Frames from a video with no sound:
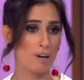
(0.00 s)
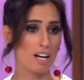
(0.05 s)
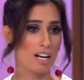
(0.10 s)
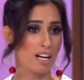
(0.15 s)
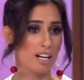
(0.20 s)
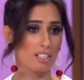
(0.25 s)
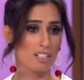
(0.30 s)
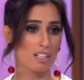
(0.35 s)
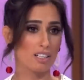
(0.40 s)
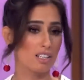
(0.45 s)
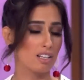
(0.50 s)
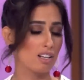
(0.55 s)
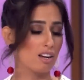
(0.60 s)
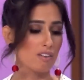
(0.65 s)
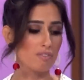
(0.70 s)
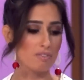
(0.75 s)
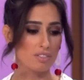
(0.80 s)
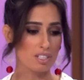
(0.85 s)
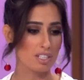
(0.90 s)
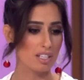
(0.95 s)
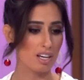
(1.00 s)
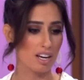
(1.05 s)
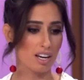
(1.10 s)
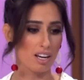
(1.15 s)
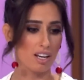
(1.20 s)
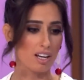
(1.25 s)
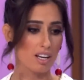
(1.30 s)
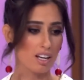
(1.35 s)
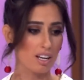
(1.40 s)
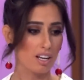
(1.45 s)
my head. I'd love to
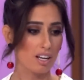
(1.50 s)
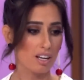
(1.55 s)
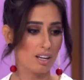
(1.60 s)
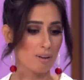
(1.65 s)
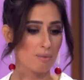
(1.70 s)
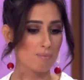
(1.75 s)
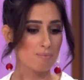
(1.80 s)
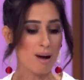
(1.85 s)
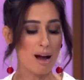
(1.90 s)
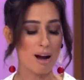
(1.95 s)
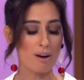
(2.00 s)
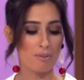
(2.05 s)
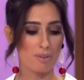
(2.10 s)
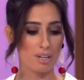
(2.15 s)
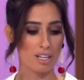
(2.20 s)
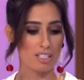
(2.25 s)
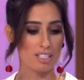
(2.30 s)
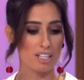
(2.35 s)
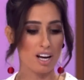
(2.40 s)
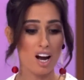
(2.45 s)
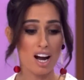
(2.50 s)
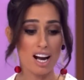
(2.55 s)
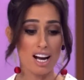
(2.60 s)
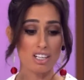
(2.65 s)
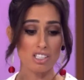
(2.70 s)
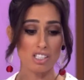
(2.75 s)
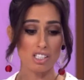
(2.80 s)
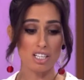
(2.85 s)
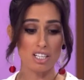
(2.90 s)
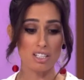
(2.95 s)
get married. I
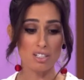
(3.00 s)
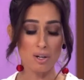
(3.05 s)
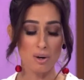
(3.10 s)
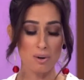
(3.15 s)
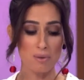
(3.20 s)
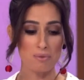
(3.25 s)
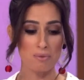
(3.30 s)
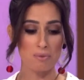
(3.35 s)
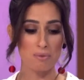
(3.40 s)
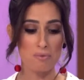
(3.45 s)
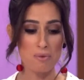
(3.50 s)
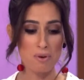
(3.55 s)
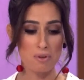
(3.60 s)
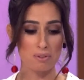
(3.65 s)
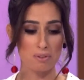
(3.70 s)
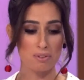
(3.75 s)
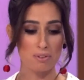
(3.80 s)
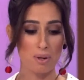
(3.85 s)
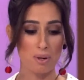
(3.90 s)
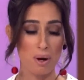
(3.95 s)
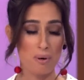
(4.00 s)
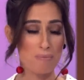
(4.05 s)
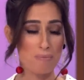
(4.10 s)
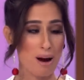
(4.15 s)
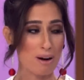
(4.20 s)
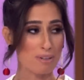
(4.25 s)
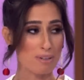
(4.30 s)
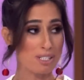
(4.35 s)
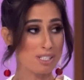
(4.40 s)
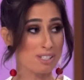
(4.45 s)
actually don't want a
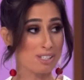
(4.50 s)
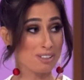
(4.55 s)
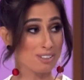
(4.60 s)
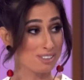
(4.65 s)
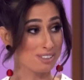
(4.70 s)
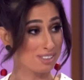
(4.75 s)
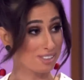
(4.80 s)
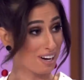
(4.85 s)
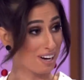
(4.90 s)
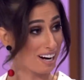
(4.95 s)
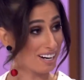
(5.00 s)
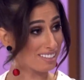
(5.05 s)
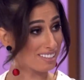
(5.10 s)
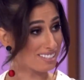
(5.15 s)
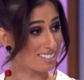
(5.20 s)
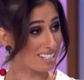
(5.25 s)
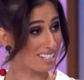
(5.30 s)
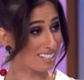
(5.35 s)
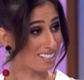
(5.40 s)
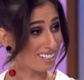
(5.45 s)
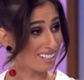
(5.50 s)
marriage contract.